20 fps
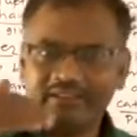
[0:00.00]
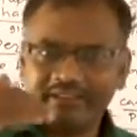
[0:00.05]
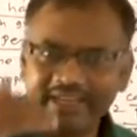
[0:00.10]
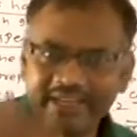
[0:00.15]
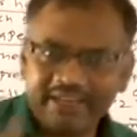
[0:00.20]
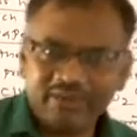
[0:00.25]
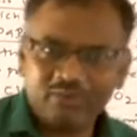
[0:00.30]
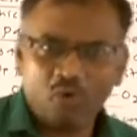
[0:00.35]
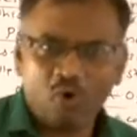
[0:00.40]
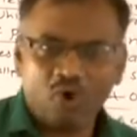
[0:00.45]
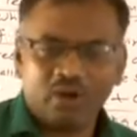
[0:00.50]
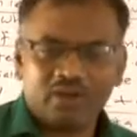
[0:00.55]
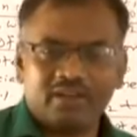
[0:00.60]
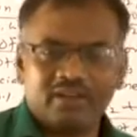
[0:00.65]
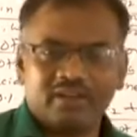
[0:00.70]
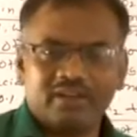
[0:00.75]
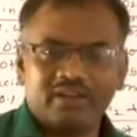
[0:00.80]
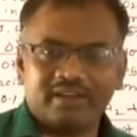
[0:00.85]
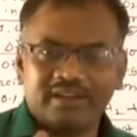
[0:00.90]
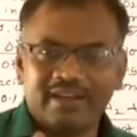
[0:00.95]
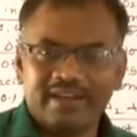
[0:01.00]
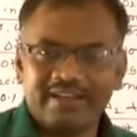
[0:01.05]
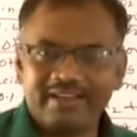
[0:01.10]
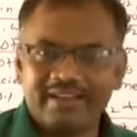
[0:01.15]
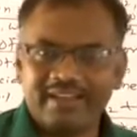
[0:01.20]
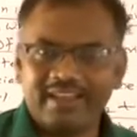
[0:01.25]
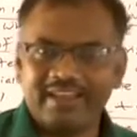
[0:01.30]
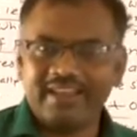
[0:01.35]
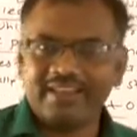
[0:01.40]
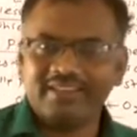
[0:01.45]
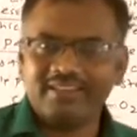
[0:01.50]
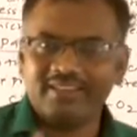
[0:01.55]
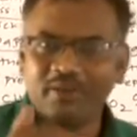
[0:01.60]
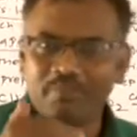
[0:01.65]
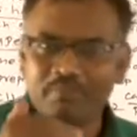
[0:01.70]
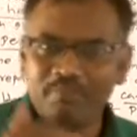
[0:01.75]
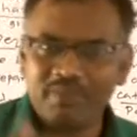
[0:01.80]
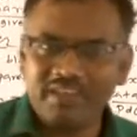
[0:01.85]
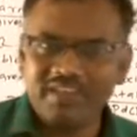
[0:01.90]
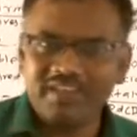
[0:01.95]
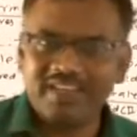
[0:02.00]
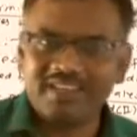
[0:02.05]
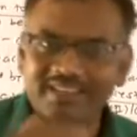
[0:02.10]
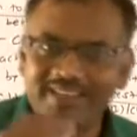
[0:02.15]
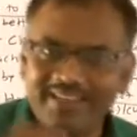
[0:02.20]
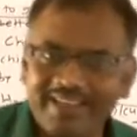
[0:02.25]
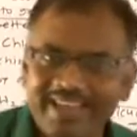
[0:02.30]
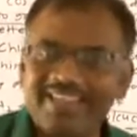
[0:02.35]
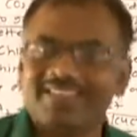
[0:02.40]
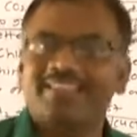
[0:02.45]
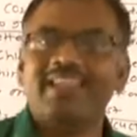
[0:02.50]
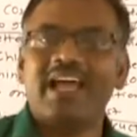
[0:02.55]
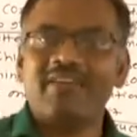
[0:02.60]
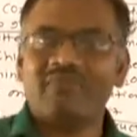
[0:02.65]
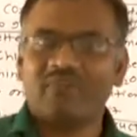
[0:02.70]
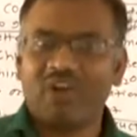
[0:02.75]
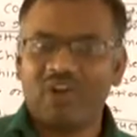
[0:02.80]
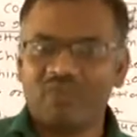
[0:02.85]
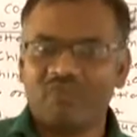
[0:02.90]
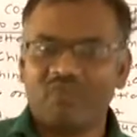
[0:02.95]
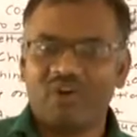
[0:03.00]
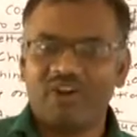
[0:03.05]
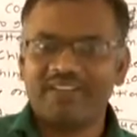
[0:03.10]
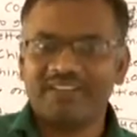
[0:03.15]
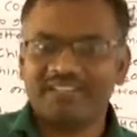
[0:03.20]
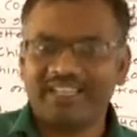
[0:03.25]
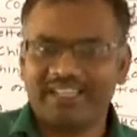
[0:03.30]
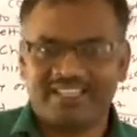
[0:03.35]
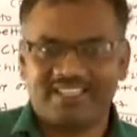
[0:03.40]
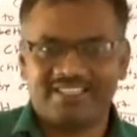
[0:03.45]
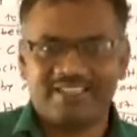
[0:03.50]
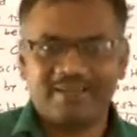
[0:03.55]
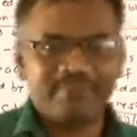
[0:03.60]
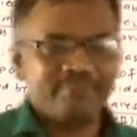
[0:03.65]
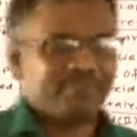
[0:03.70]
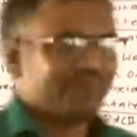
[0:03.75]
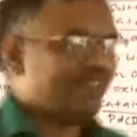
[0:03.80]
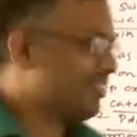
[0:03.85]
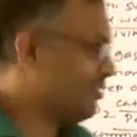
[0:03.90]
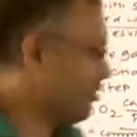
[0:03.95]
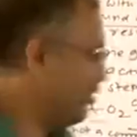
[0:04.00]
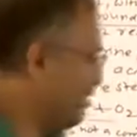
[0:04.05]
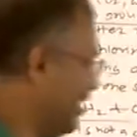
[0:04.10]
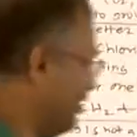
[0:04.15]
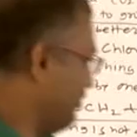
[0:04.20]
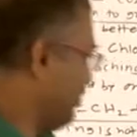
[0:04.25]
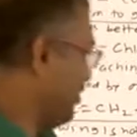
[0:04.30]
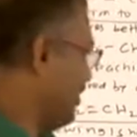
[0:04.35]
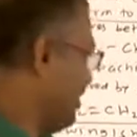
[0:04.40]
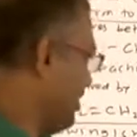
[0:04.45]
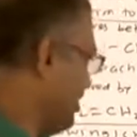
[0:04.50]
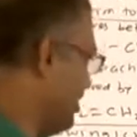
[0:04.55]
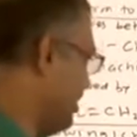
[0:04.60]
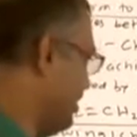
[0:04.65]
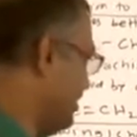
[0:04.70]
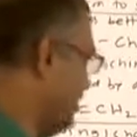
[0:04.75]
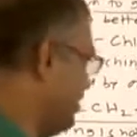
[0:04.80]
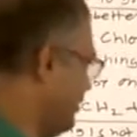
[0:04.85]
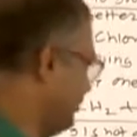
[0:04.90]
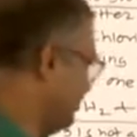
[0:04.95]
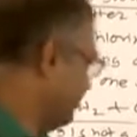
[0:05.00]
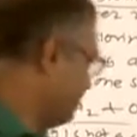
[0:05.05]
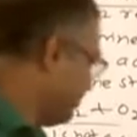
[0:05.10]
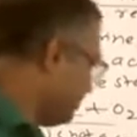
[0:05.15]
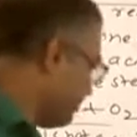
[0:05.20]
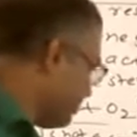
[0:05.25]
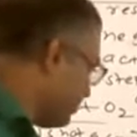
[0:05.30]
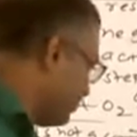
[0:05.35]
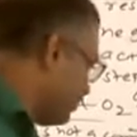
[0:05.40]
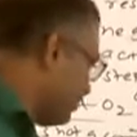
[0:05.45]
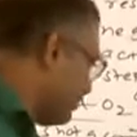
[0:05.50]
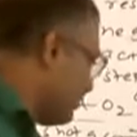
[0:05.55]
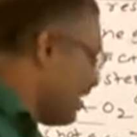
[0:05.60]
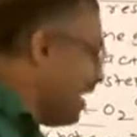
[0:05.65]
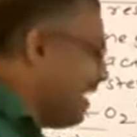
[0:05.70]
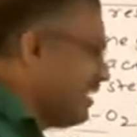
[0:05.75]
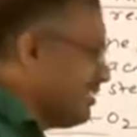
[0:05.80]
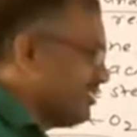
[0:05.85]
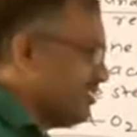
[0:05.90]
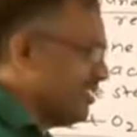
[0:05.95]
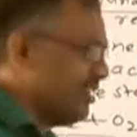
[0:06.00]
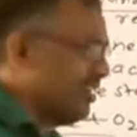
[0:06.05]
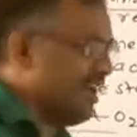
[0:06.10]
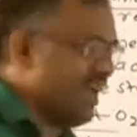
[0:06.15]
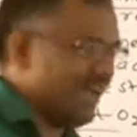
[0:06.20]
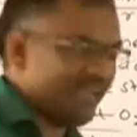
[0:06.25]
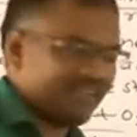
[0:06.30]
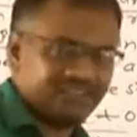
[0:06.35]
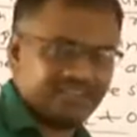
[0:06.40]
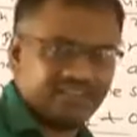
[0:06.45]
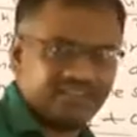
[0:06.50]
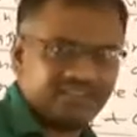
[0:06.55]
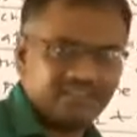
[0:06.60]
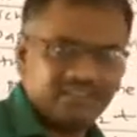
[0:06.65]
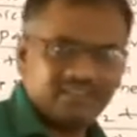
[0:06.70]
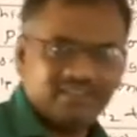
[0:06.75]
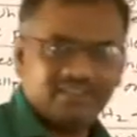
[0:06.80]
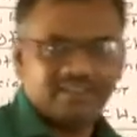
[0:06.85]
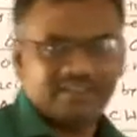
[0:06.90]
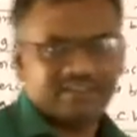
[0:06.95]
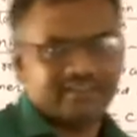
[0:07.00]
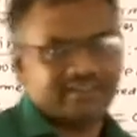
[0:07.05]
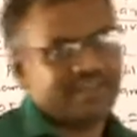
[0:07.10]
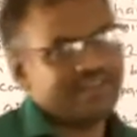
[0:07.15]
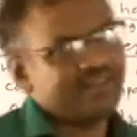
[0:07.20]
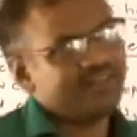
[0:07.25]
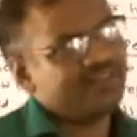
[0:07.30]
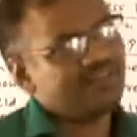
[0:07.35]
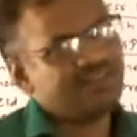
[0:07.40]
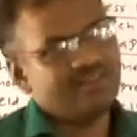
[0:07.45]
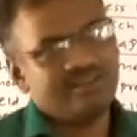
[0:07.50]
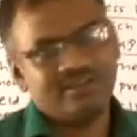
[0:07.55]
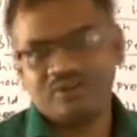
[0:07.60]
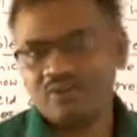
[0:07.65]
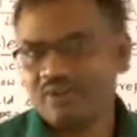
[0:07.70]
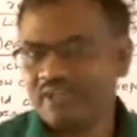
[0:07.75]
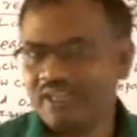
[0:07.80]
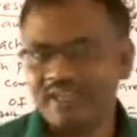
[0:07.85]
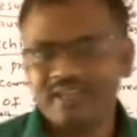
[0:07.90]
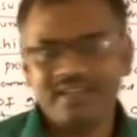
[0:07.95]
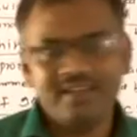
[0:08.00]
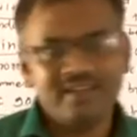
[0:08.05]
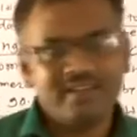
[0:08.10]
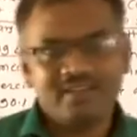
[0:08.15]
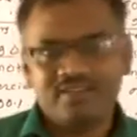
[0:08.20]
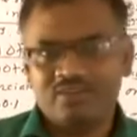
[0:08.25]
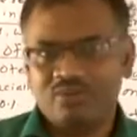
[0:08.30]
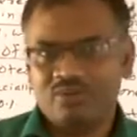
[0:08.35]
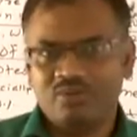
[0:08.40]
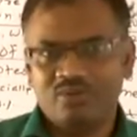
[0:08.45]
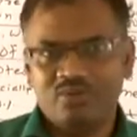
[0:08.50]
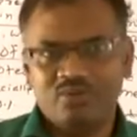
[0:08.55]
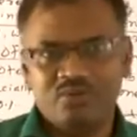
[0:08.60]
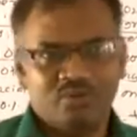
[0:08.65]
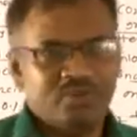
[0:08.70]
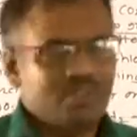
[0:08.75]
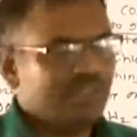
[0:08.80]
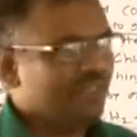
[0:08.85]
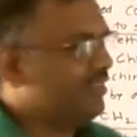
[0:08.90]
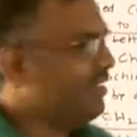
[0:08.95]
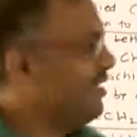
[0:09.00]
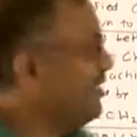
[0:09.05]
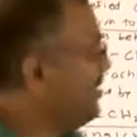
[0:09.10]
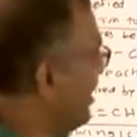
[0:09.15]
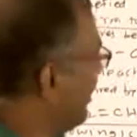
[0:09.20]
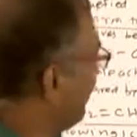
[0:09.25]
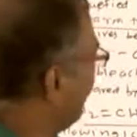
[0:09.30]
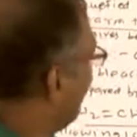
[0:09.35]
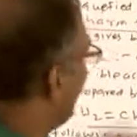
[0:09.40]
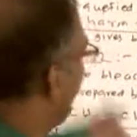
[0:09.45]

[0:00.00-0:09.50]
rainwater contain the pH less than 5.6. So therefore, this is the answer last, right? Okay, so these are the